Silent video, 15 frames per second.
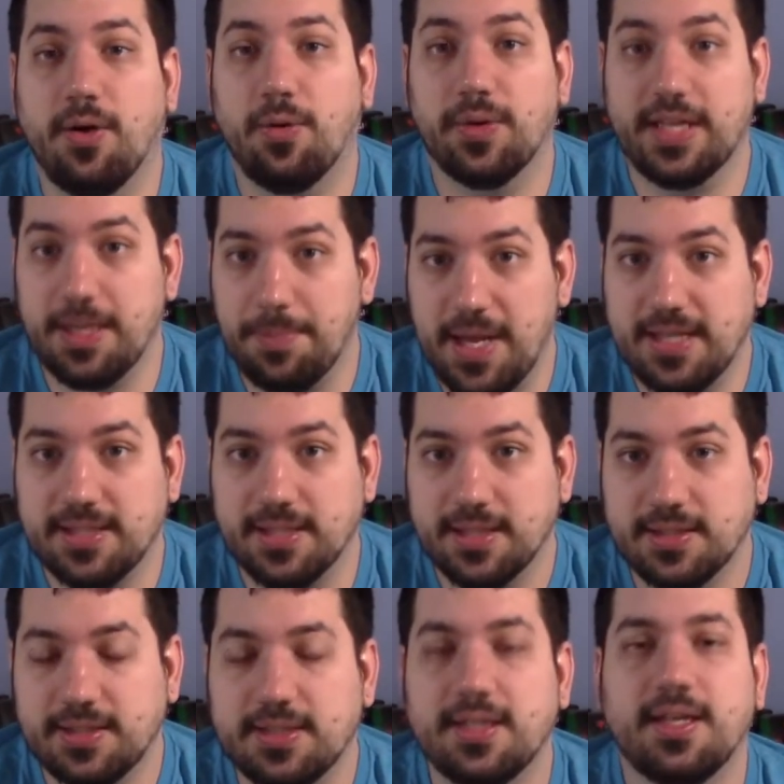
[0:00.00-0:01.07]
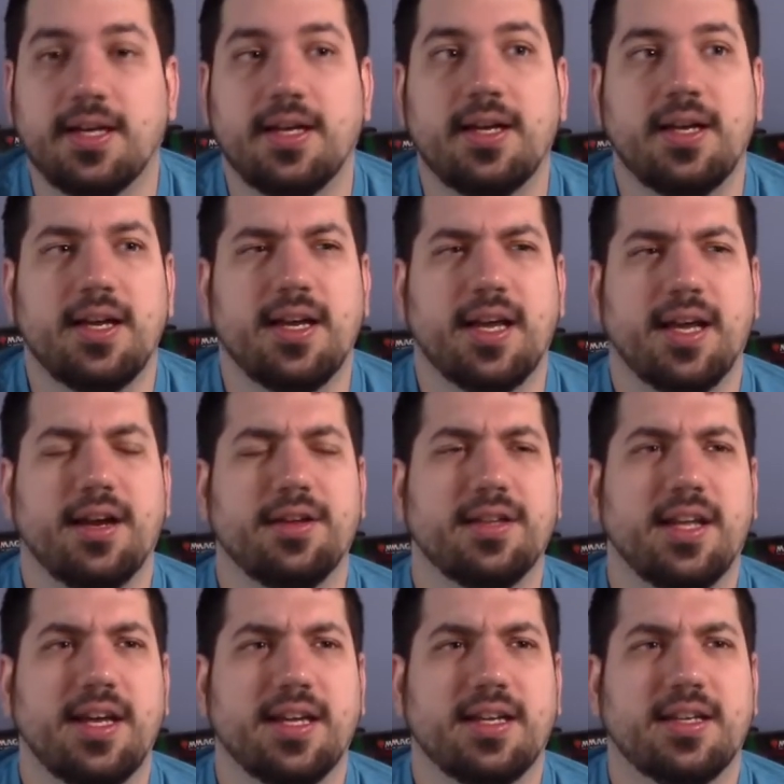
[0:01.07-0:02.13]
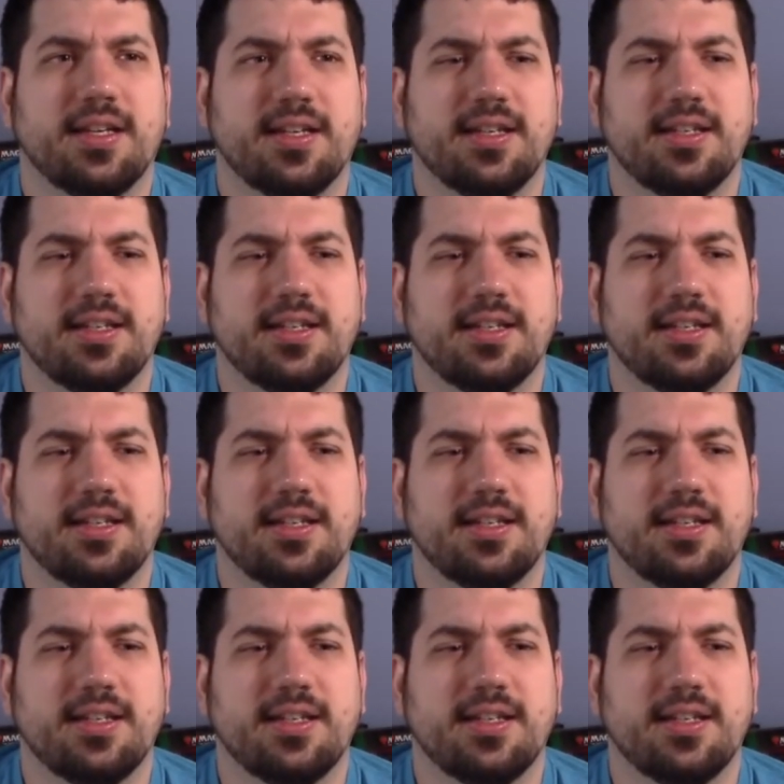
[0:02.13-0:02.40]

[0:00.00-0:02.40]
only get basics, and unlike